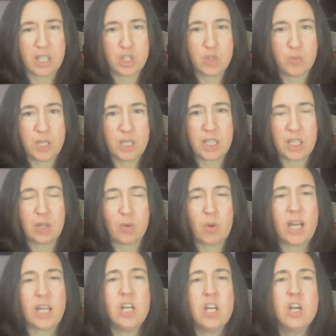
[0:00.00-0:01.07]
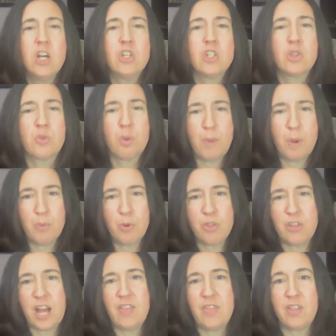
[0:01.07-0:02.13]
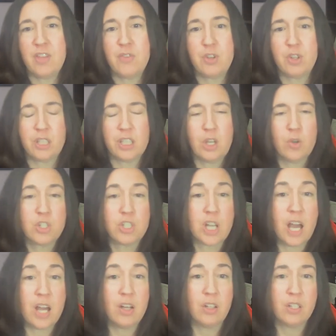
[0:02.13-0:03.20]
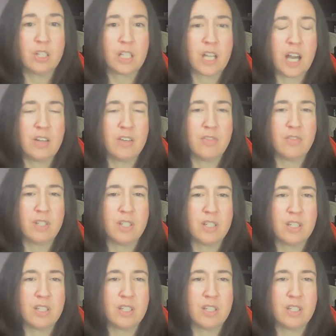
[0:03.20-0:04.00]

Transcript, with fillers: speaking, right? So remember that, that if your Leo child kind of